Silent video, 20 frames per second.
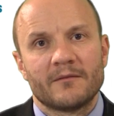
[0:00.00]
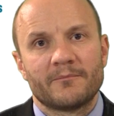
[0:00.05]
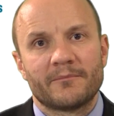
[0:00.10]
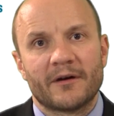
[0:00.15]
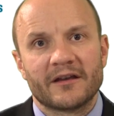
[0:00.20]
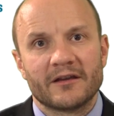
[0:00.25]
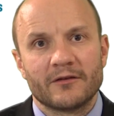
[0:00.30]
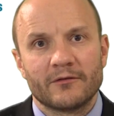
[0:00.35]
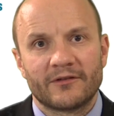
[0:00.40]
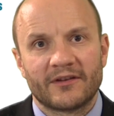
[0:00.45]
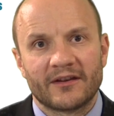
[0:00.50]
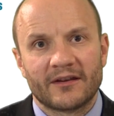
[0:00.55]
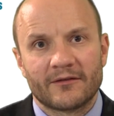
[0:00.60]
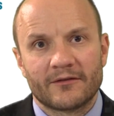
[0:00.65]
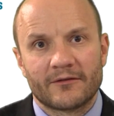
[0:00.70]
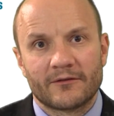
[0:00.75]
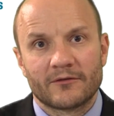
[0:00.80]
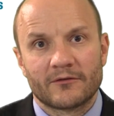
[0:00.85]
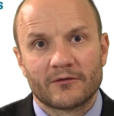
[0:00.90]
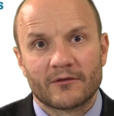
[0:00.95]
By
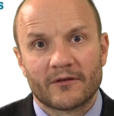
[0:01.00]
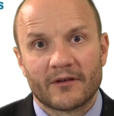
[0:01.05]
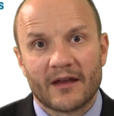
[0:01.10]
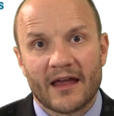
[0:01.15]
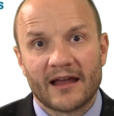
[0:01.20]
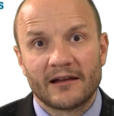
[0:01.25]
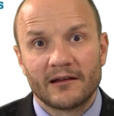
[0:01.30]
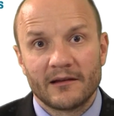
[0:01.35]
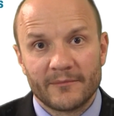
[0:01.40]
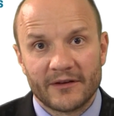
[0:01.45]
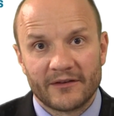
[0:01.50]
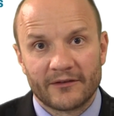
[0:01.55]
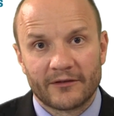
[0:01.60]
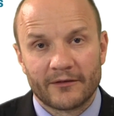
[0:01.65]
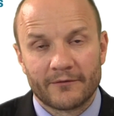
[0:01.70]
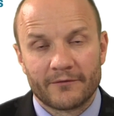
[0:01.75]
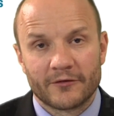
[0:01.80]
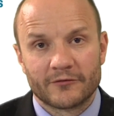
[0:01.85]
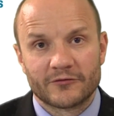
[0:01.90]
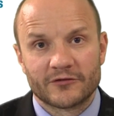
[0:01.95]
using elements
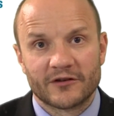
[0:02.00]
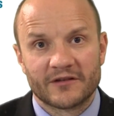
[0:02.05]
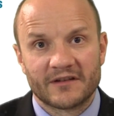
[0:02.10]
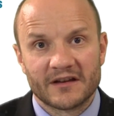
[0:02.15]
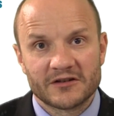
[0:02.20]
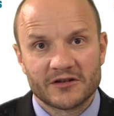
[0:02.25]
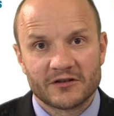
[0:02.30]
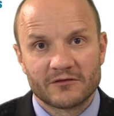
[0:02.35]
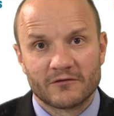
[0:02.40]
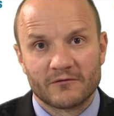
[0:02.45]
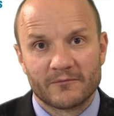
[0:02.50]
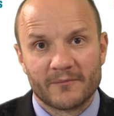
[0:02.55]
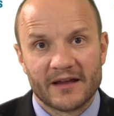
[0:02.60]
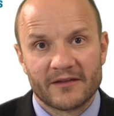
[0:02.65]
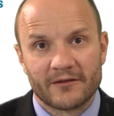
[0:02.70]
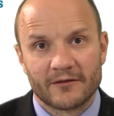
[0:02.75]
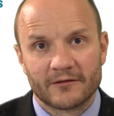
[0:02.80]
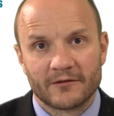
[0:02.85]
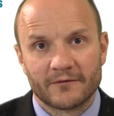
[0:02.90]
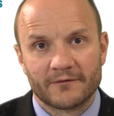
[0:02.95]
of the traditional
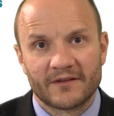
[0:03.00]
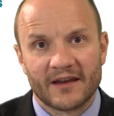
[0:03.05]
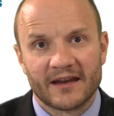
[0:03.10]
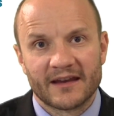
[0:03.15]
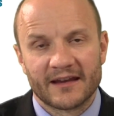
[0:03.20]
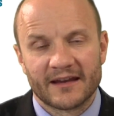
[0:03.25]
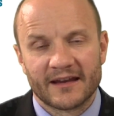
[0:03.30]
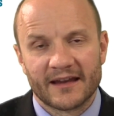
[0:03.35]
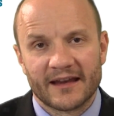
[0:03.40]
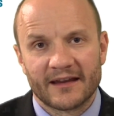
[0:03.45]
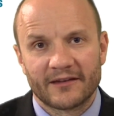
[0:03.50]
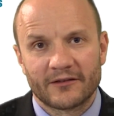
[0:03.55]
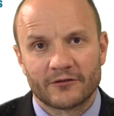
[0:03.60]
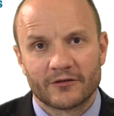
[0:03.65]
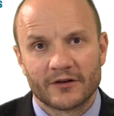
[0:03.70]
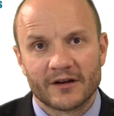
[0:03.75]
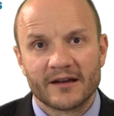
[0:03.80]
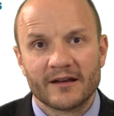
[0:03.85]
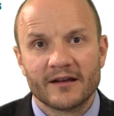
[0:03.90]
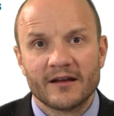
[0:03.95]
method of taking a
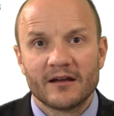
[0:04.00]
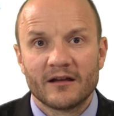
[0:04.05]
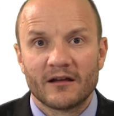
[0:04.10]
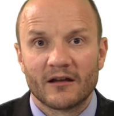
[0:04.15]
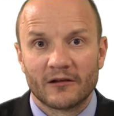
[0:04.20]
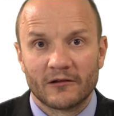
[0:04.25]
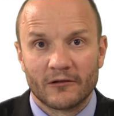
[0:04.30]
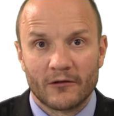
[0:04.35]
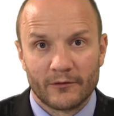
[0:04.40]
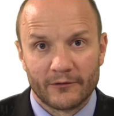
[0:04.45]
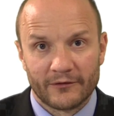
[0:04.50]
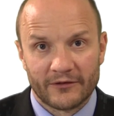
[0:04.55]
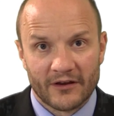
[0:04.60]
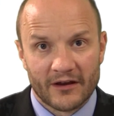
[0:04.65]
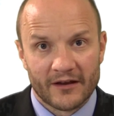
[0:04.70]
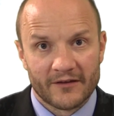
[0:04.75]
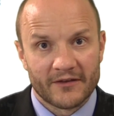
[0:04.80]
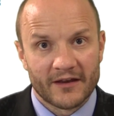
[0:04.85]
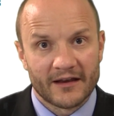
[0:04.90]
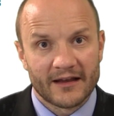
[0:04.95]
history alongside